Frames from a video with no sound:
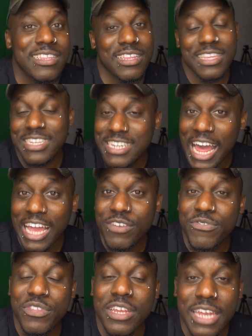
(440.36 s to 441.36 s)
the design
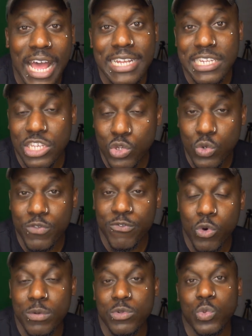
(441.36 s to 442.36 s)
for the Nazi
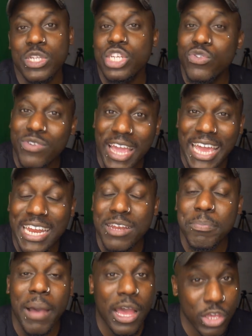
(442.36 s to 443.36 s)
uniforms was
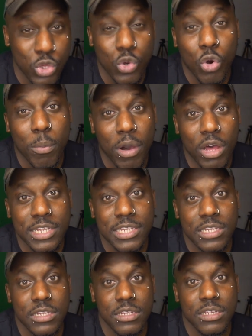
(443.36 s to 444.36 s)
created by Hugo Boss.